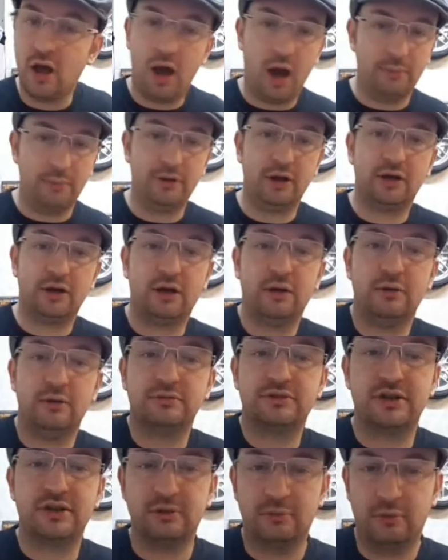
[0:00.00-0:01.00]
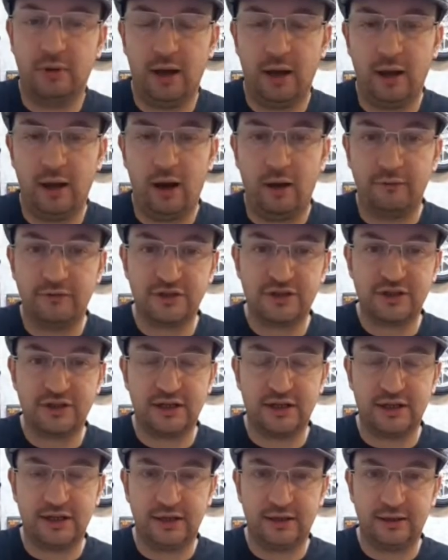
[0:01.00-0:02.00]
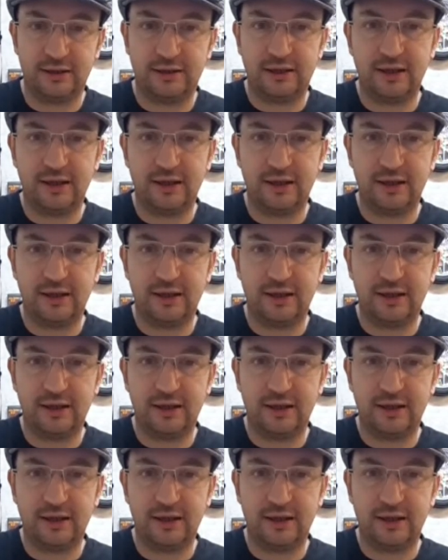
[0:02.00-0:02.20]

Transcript: I'm not going to obviously